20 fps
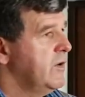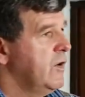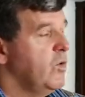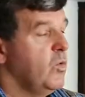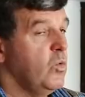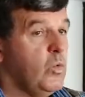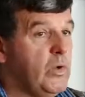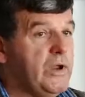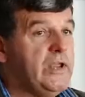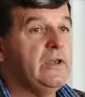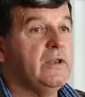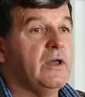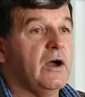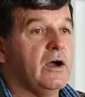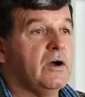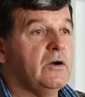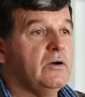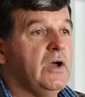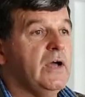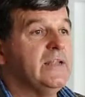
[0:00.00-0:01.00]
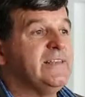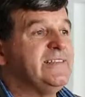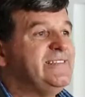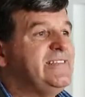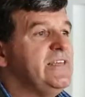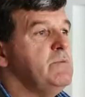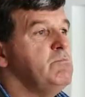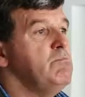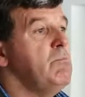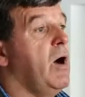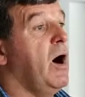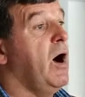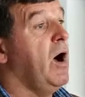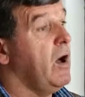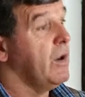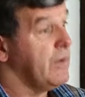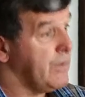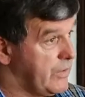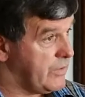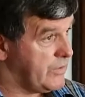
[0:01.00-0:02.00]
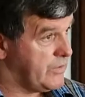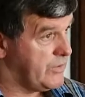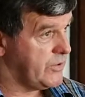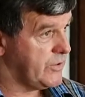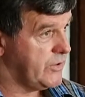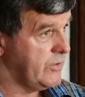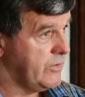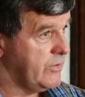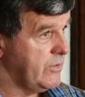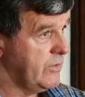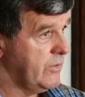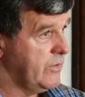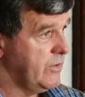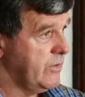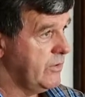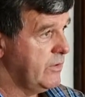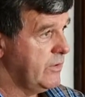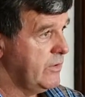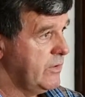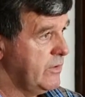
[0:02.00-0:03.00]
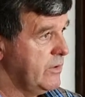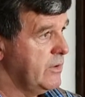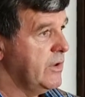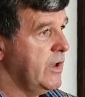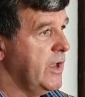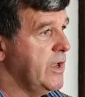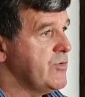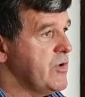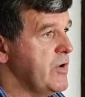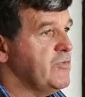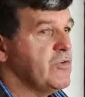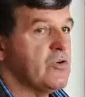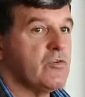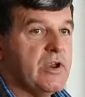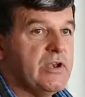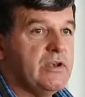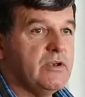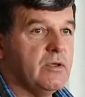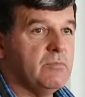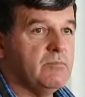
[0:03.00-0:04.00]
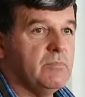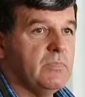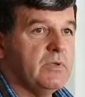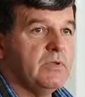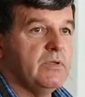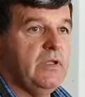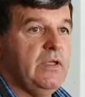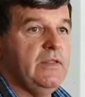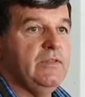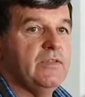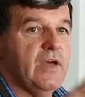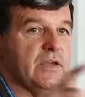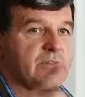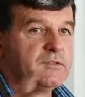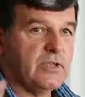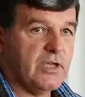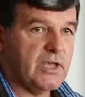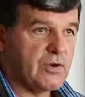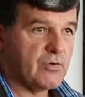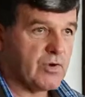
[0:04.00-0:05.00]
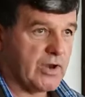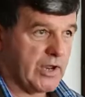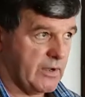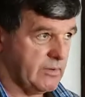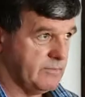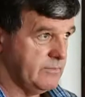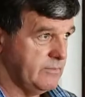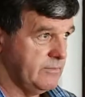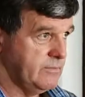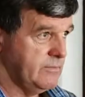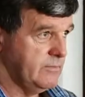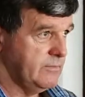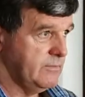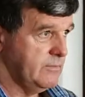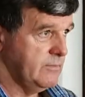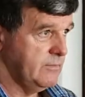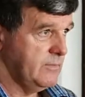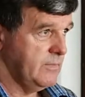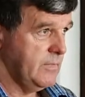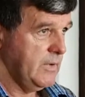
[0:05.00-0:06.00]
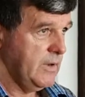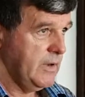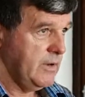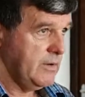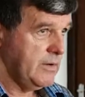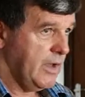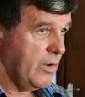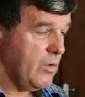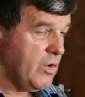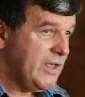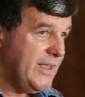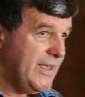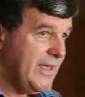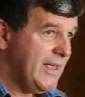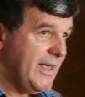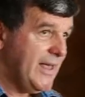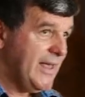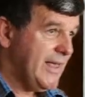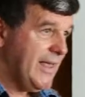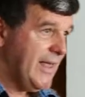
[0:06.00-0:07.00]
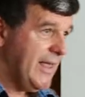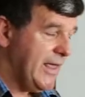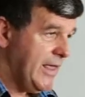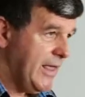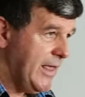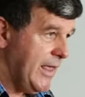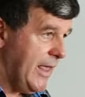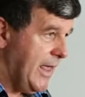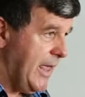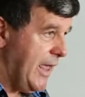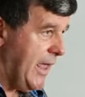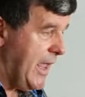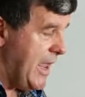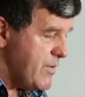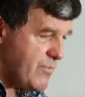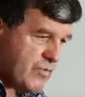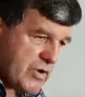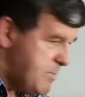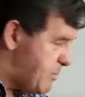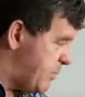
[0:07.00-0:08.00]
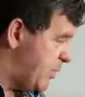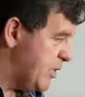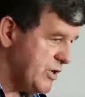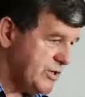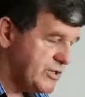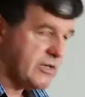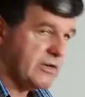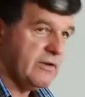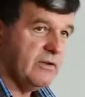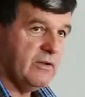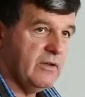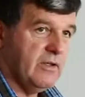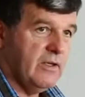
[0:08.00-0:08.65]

We now demand a referendum in that area. Now, every person